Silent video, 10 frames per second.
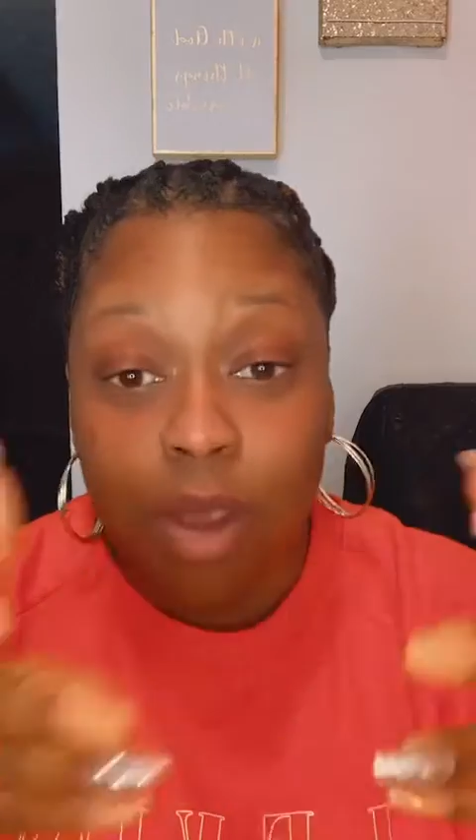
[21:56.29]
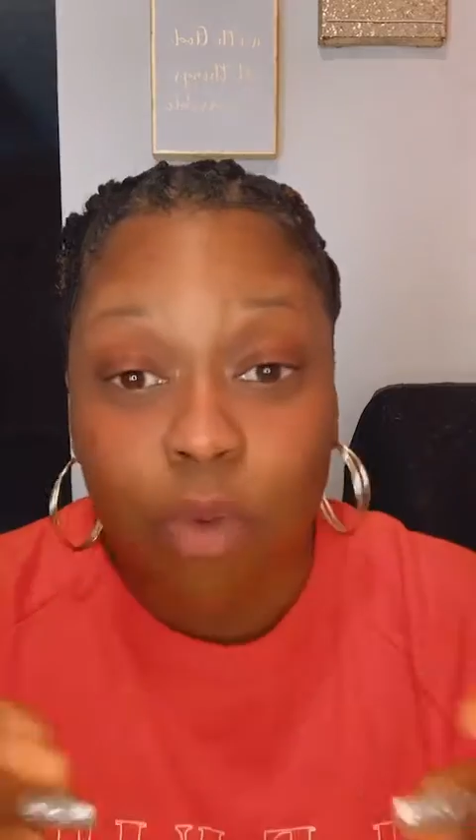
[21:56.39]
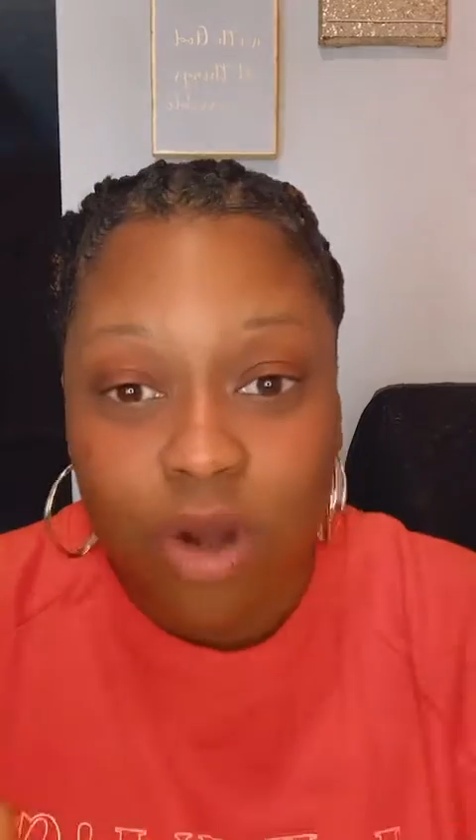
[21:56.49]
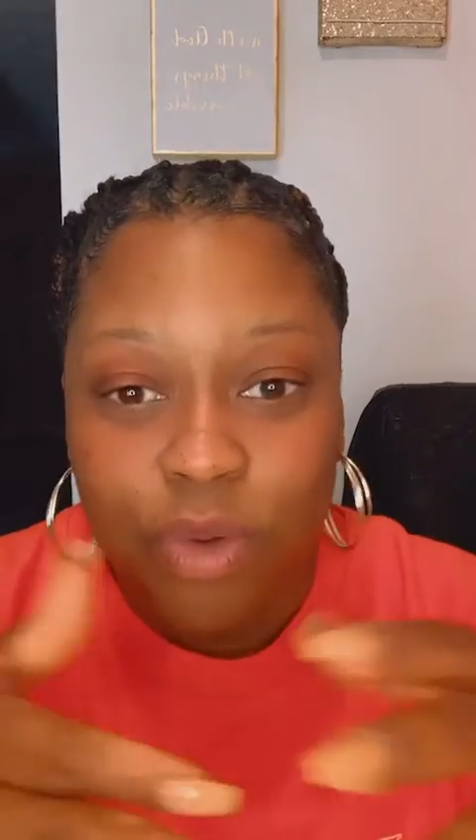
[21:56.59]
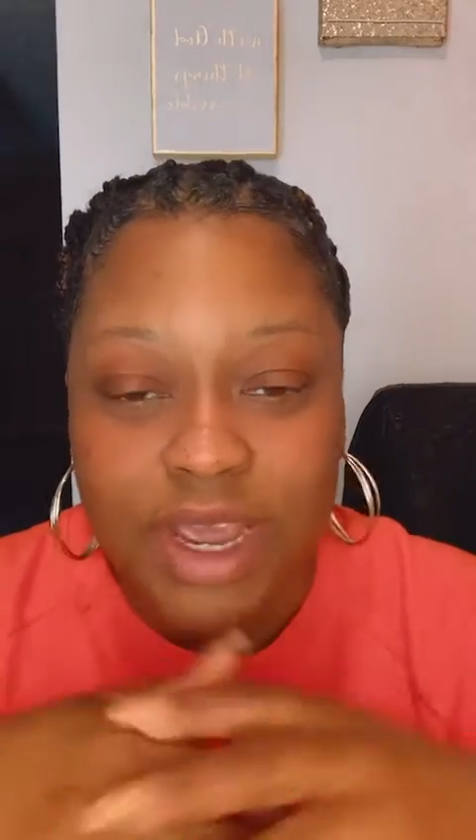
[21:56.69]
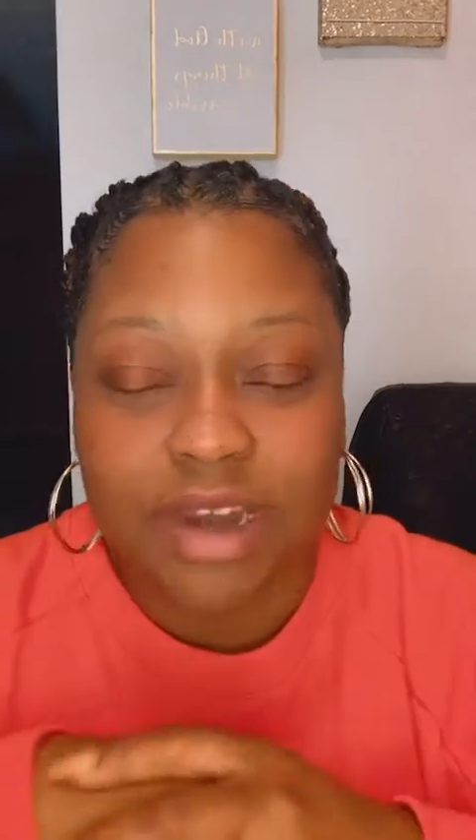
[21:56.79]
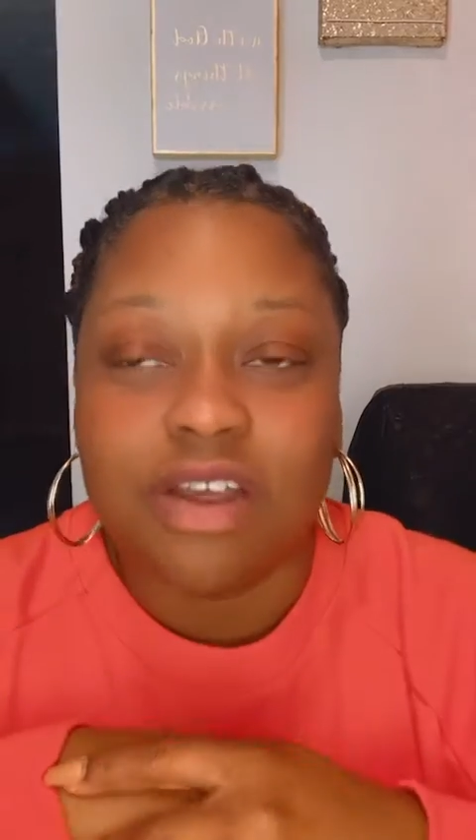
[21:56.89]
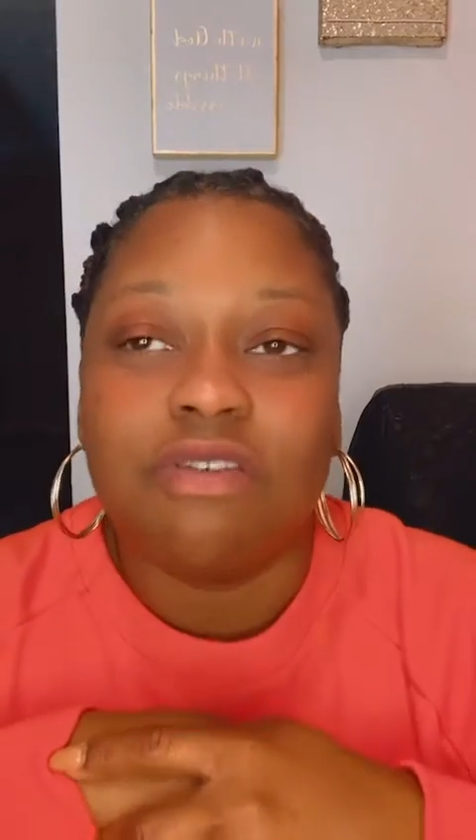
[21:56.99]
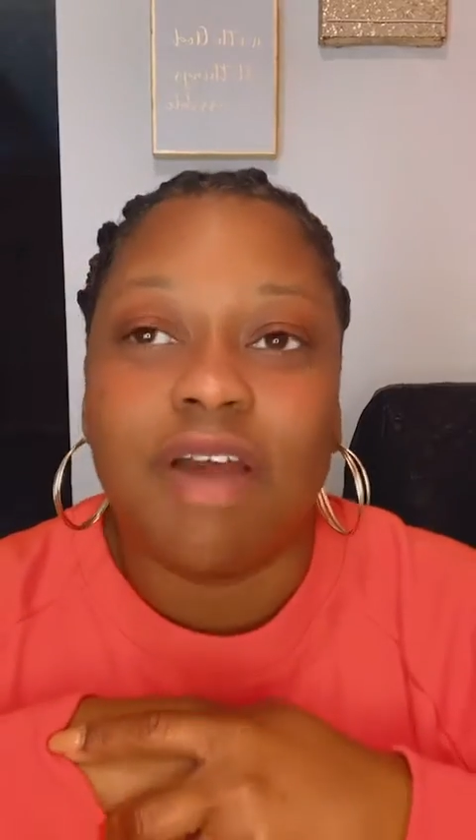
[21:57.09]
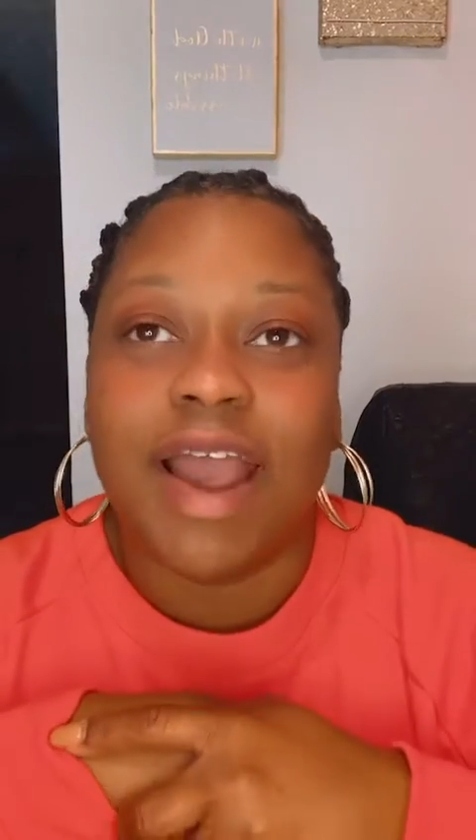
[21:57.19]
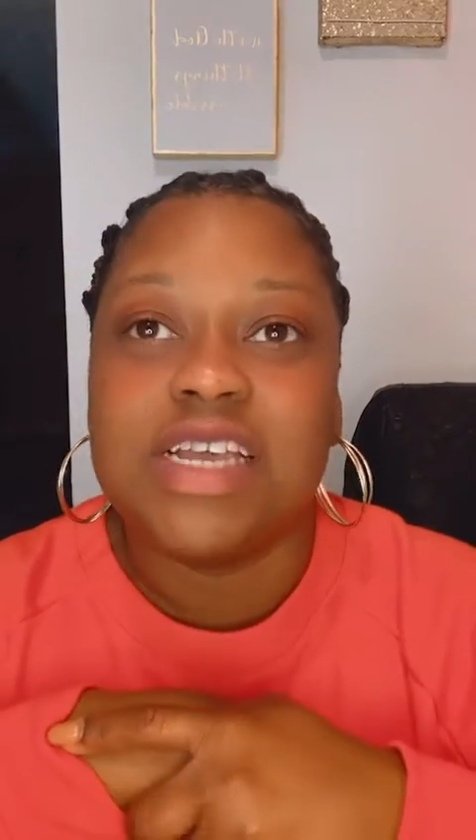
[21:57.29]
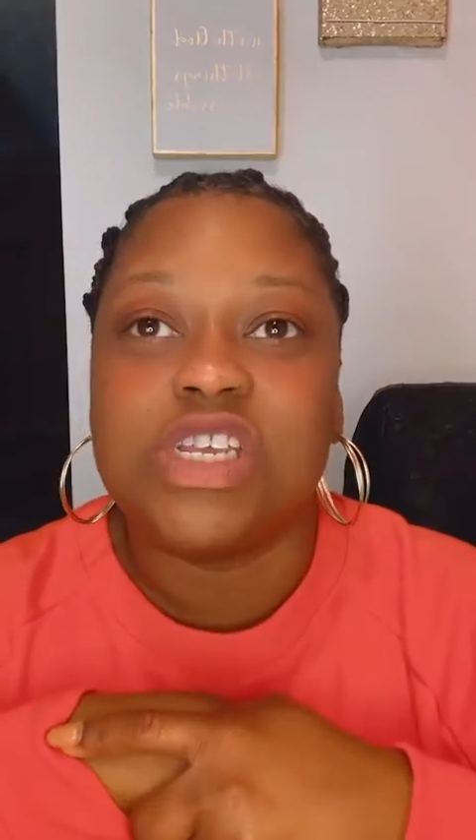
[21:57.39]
Like at the end of